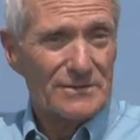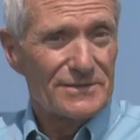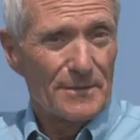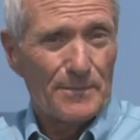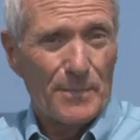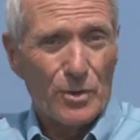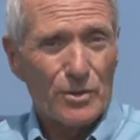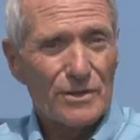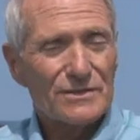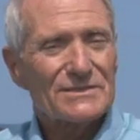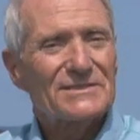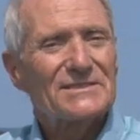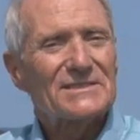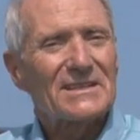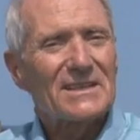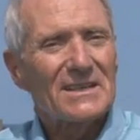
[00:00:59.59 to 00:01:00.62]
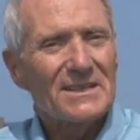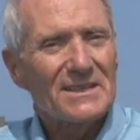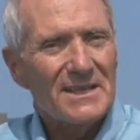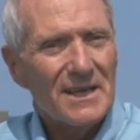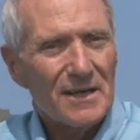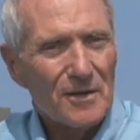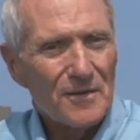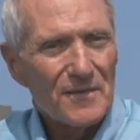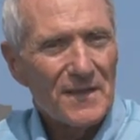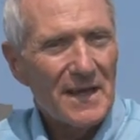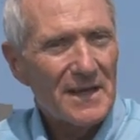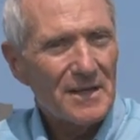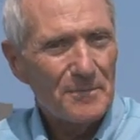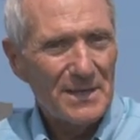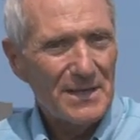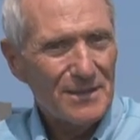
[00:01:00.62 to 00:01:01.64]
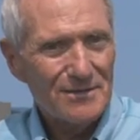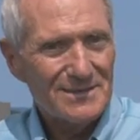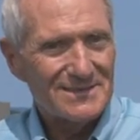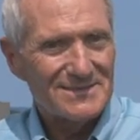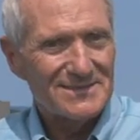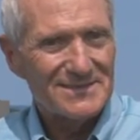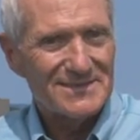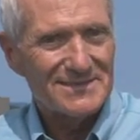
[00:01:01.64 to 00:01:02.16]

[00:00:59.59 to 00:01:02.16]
supports skin health and appearance.